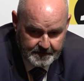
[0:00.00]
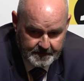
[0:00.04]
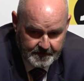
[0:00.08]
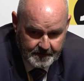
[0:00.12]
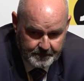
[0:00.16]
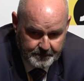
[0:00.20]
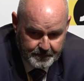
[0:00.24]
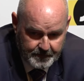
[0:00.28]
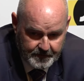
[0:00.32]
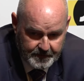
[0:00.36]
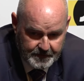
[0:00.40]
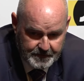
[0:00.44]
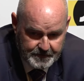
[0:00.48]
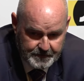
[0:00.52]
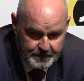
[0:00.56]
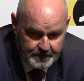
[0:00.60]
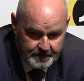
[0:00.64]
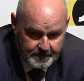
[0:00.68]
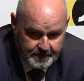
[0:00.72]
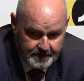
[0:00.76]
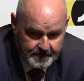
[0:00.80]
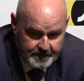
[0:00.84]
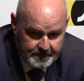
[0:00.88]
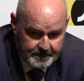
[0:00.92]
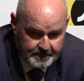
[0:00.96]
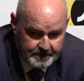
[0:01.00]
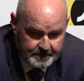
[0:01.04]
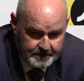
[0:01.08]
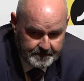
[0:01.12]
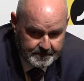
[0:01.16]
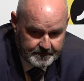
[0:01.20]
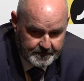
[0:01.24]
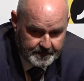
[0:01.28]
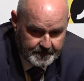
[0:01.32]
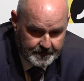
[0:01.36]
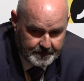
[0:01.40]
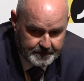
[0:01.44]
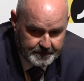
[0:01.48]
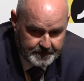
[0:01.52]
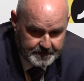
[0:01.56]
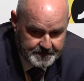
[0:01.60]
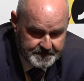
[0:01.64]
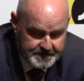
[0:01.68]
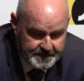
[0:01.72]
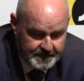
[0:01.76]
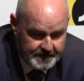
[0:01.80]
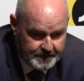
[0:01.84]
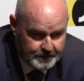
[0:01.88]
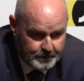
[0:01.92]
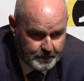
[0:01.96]
I'm pretty sure they
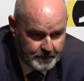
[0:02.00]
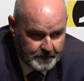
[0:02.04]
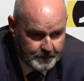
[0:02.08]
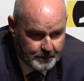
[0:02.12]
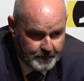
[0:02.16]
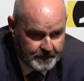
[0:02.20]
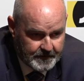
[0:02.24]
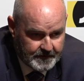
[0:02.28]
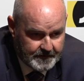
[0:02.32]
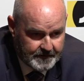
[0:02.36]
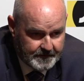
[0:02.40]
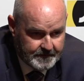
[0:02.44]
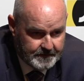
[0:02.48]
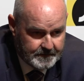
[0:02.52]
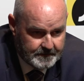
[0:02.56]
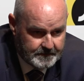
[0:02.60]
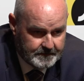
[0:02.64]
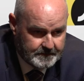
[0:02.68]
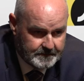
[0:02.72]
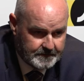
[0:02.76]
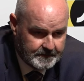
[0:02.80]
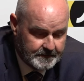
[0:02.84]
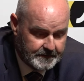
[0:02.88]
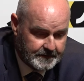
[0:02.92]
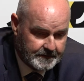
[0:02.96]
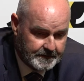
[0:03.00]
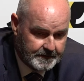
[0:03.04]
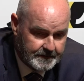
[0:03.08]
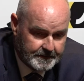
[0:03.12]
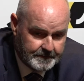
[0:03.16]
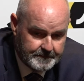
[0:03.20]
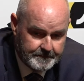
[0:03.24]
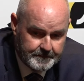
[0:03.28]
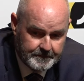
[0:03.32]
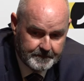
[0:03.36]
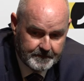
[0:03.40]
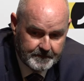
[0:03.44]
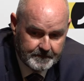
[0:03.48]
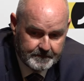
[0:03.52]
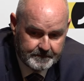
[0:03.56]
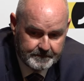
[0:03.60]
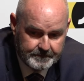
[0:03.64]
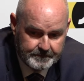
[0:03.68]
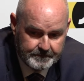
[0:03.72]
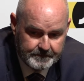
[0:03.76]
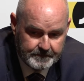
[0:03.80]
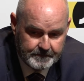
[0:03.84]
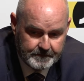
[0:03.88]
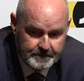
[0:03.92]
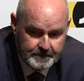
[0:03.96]
understand where we are. They
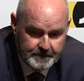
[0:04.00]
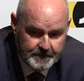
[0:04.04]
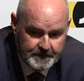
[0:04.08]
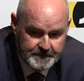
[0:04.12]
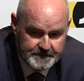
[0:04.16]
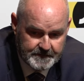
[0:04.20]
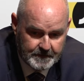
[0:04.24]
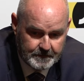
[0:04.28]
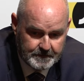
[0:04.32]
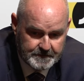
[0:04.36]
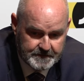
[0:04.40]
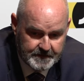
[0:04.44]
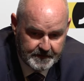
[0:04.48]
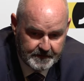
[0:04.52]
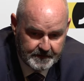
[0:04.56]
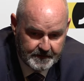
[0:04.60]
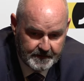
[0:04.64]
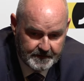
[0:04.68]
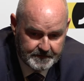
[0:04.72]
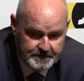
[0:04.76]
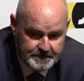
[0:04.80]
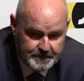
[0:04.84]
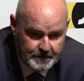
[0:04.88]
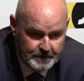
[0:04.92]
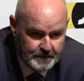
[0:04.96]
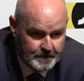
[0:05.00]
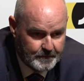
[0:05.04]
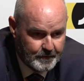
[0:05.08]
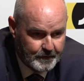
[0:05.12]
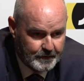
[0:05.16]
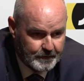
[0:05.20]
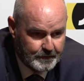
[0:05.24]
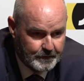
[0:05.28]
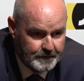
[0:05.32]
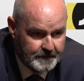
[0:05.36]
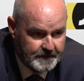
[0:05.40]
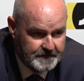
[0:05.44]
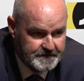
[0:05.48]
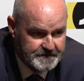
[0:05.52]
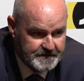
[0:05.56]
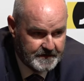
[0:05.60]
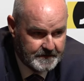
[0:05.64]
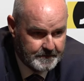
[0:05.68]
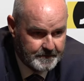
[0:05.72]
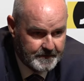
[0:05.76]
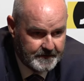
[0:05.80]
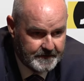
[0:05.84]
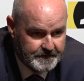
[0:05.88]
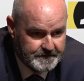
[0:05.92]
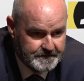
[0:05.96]
still sing that song about going to
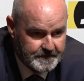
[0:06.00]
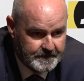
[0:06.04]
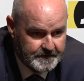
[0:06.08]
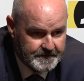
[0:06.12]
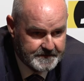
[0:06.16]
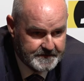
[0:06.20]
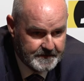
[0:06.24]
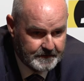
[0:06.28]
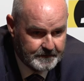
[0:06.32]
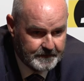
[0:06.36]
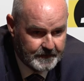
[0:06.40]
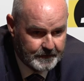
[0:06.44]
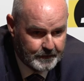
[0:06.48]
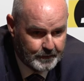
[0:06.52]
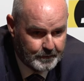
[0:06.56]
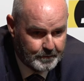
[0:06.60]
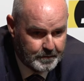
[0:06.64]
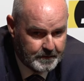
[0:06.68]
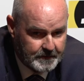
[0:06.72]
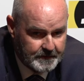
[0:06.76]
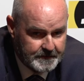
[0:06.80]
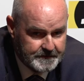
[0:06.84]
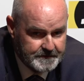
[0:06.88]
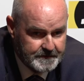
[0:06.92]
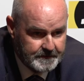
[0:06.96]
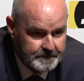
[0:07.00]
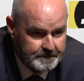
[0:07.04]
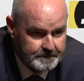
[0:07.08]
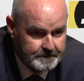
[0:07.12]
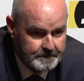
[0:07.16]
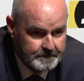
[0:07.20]
Germany, so they're still in a good place.